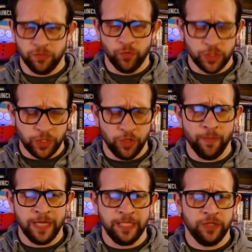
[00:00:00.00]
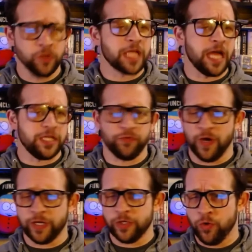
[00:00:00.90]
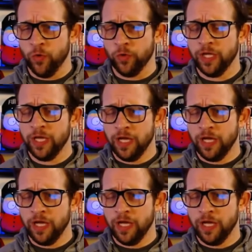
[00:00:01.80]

of which there are many. Those guys are fucking cool.